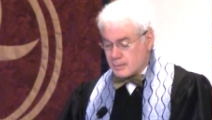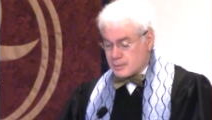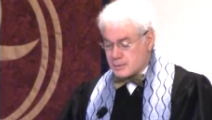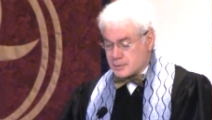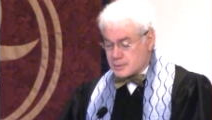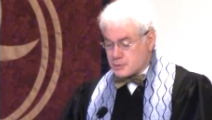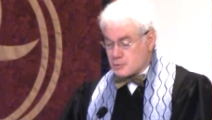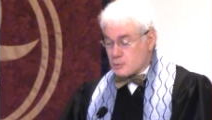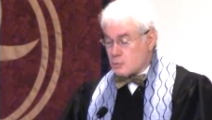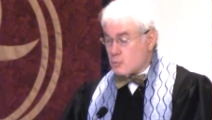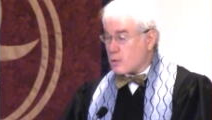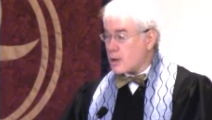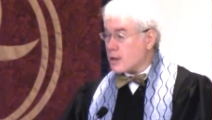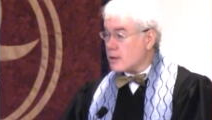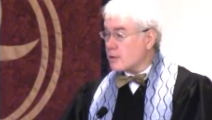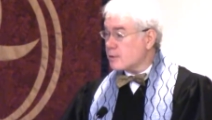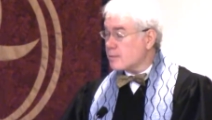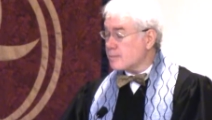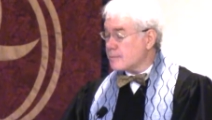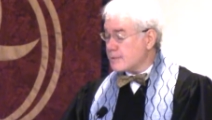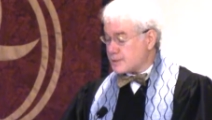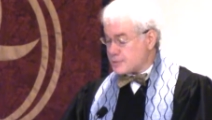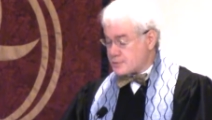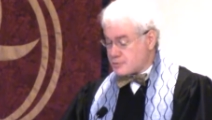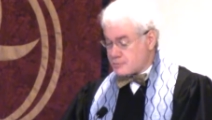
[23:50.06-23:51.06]
to
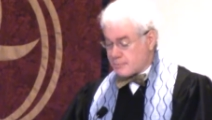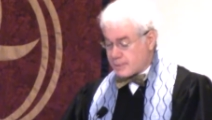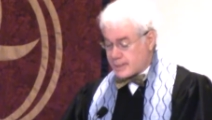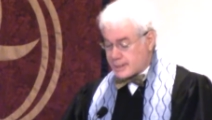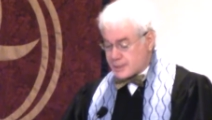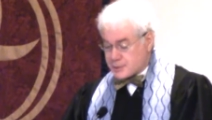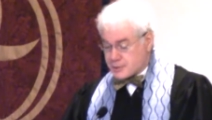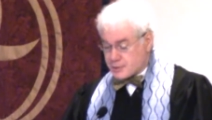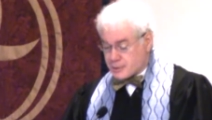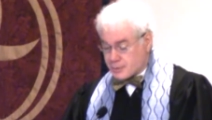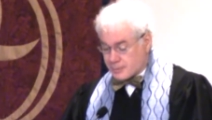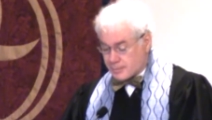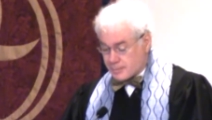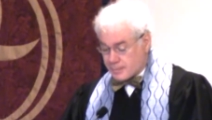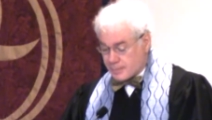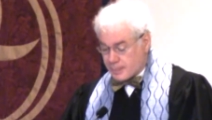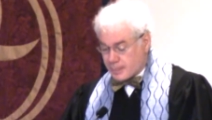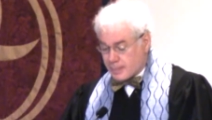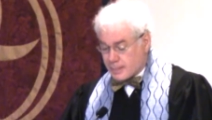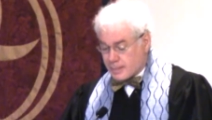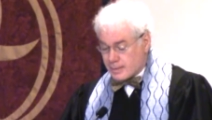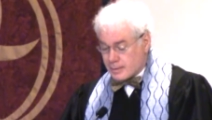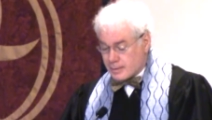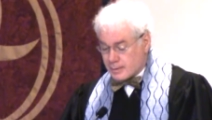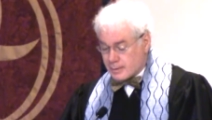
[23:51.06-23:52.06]
welcome the stranger,
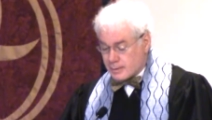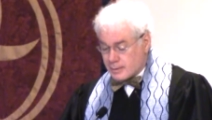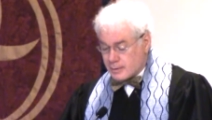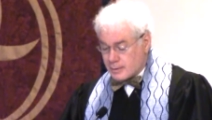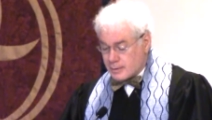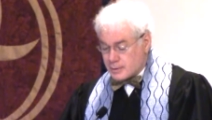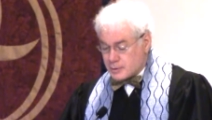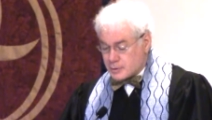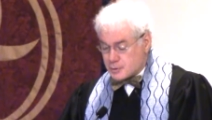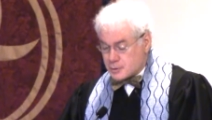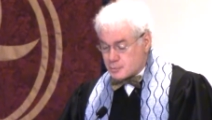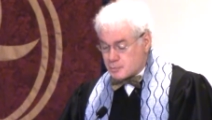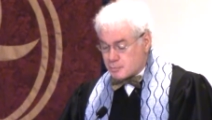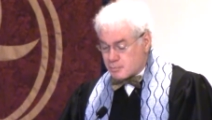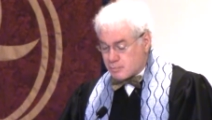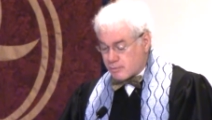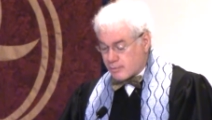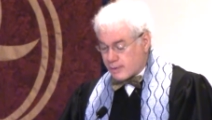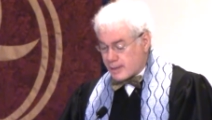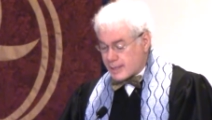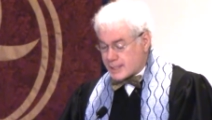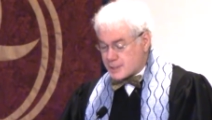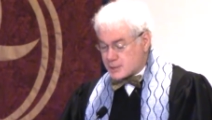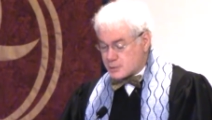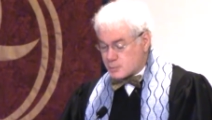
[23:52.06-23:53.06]
to
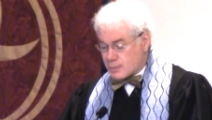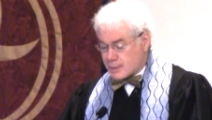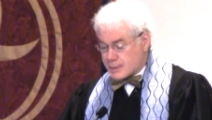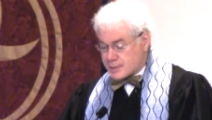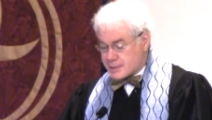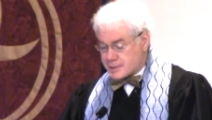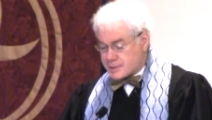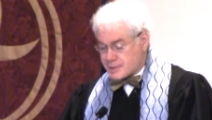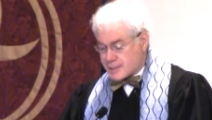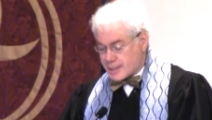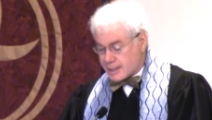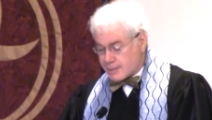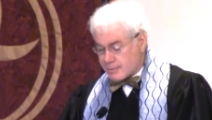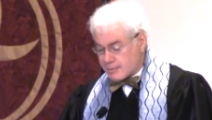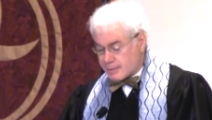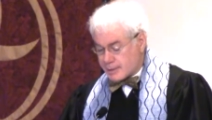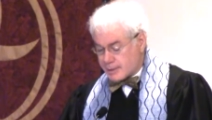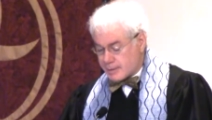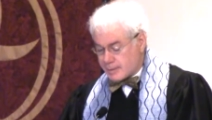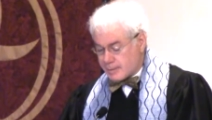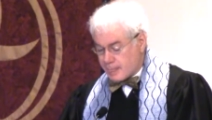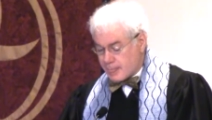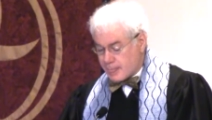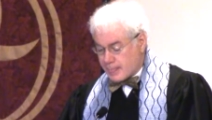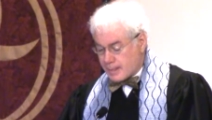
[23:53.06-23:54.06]
praise what is
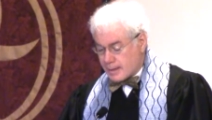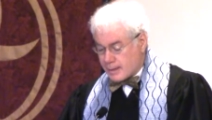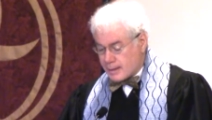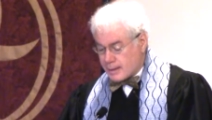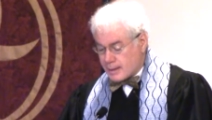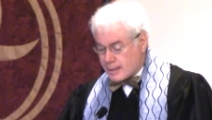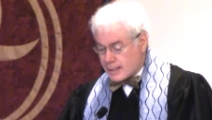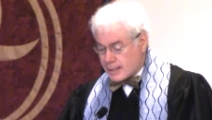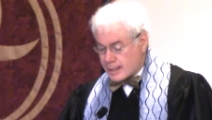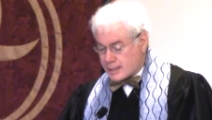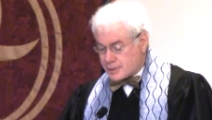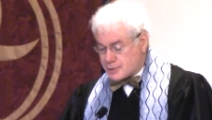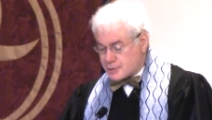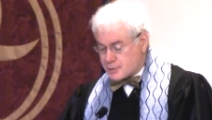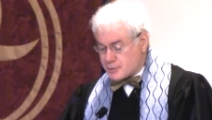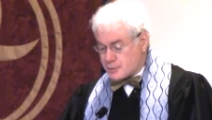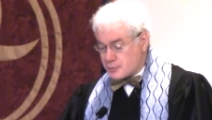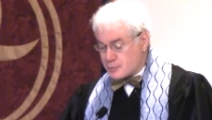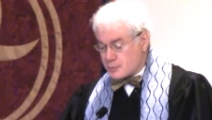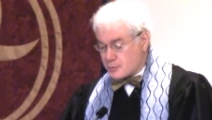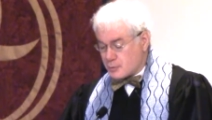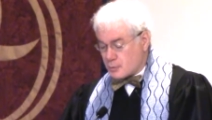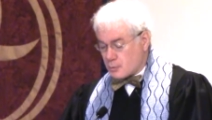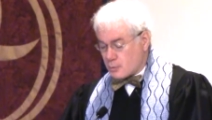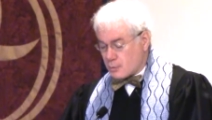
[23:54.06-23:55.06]
sacred, and to
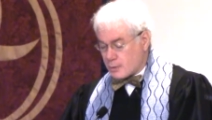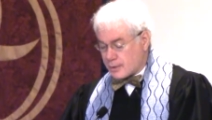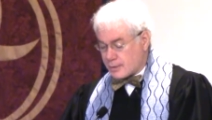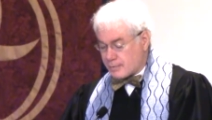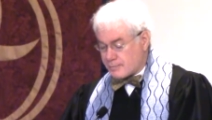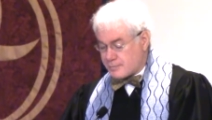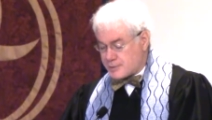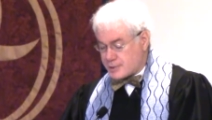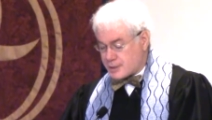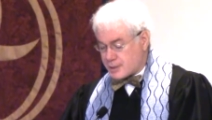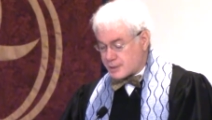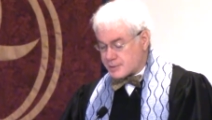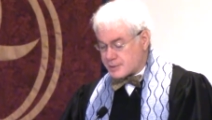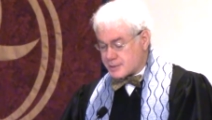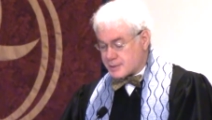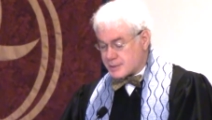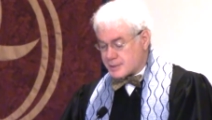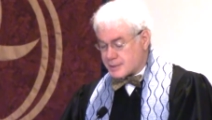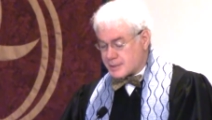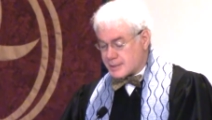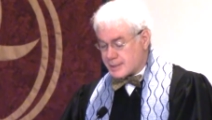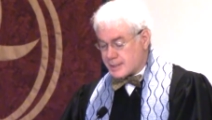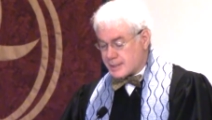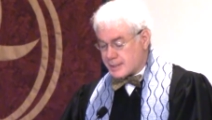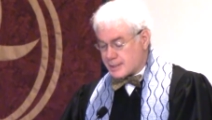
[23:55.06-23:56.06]
do the work of
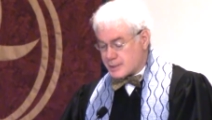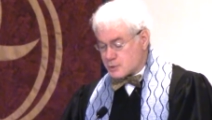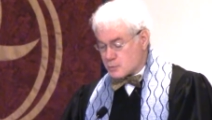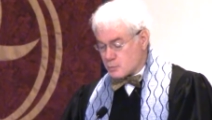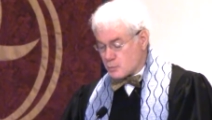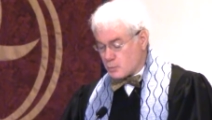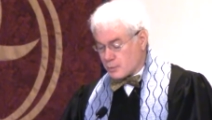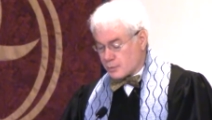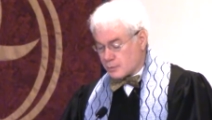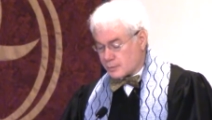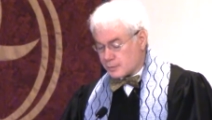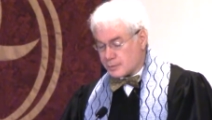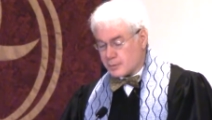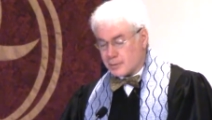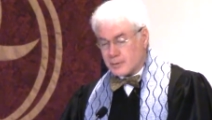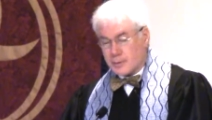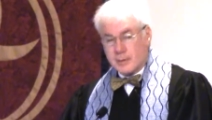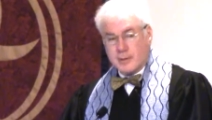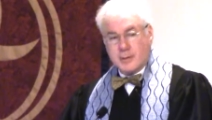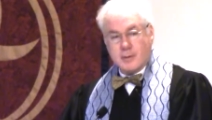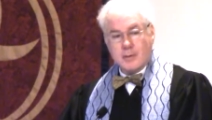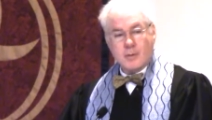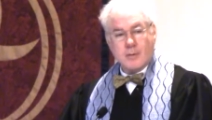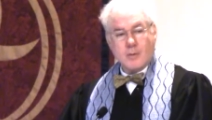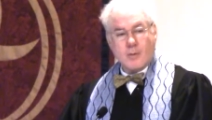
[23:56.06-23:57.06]
justice in this world,
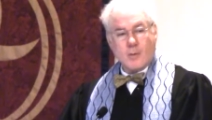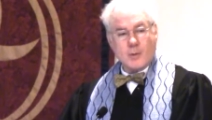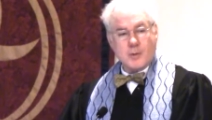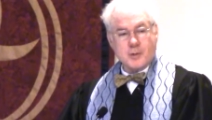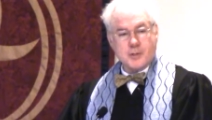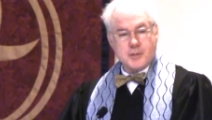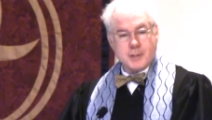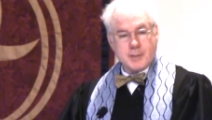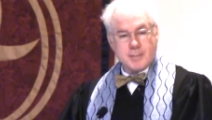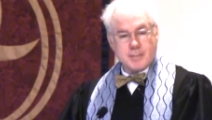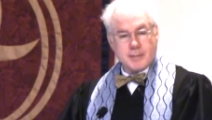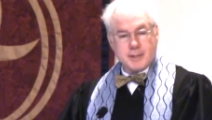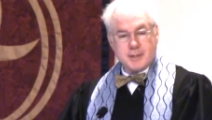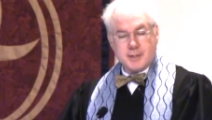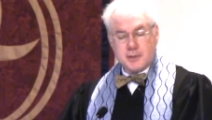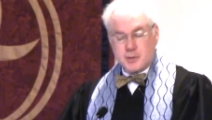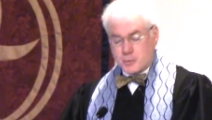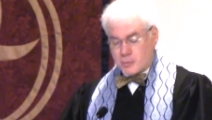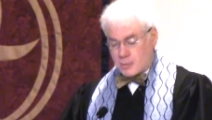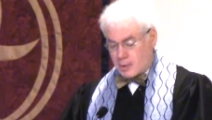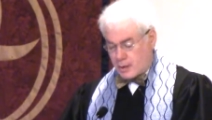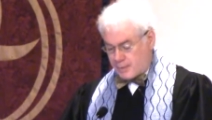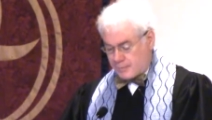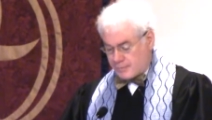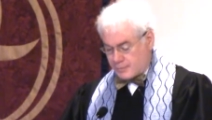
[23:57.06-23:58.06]
or simply
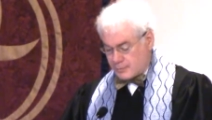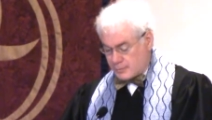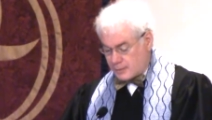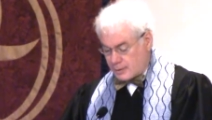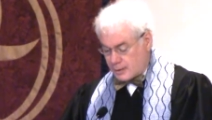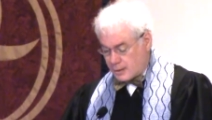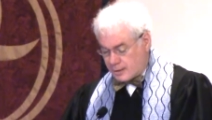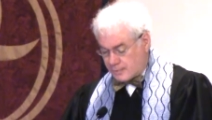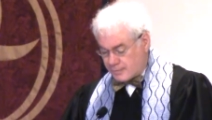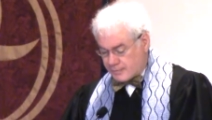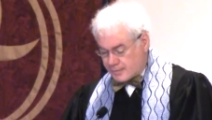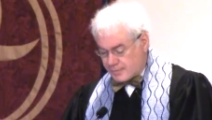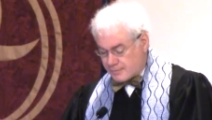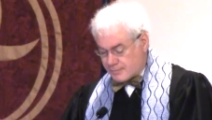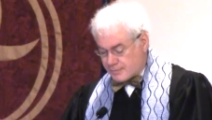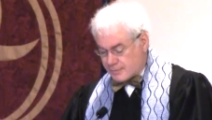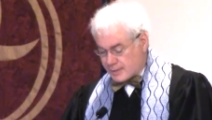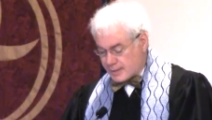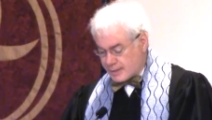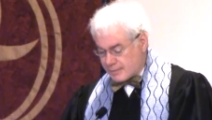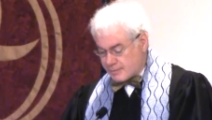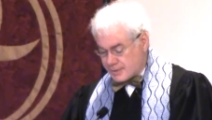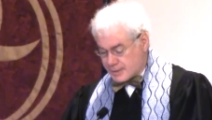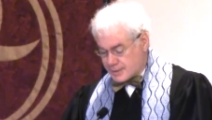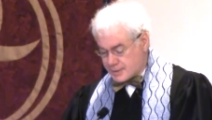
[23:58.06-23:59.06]
to offer love and
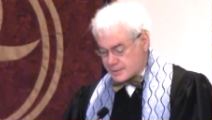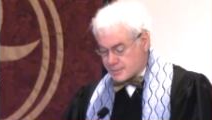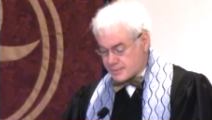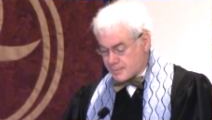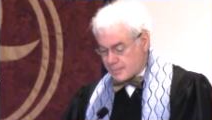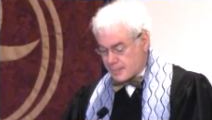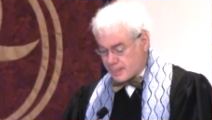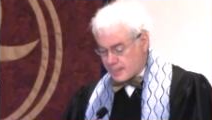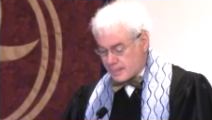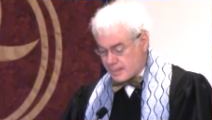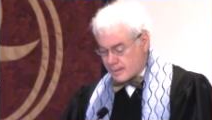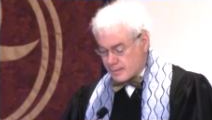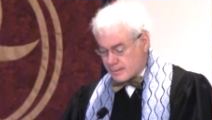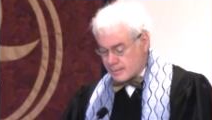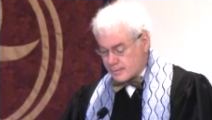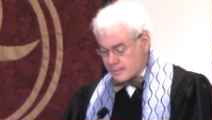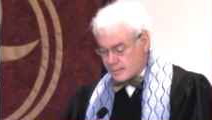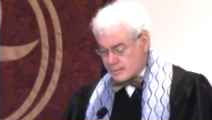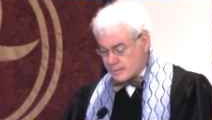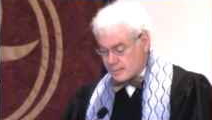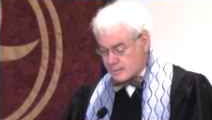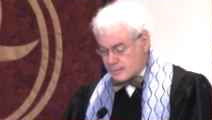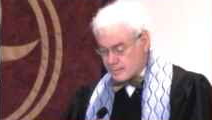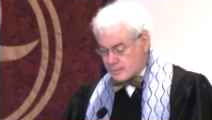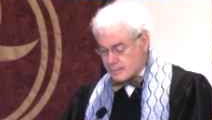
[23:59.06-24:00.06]
forgiveness.
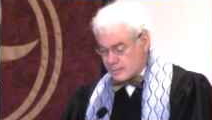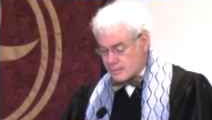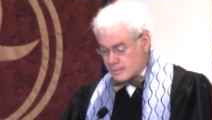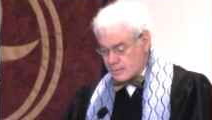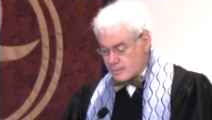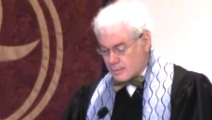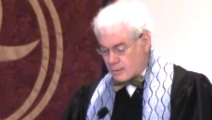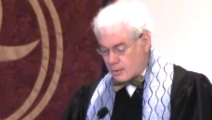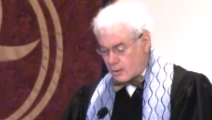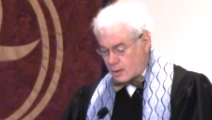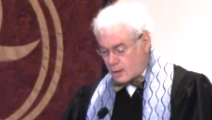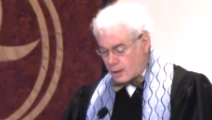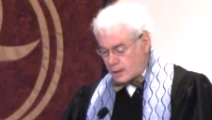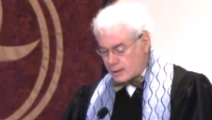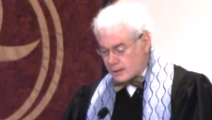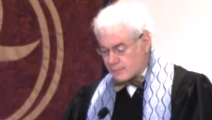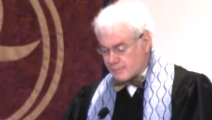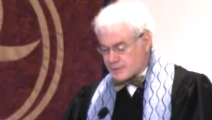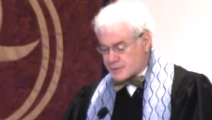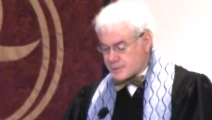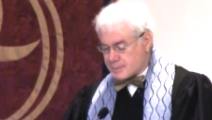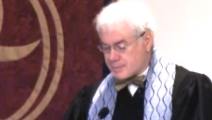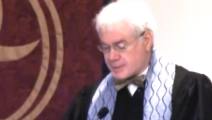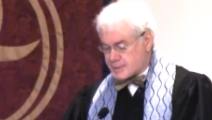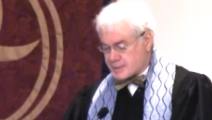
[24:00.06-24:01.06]
All of
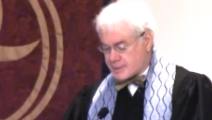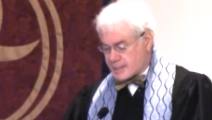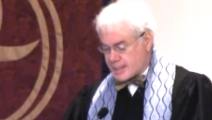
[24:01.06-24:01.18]
us must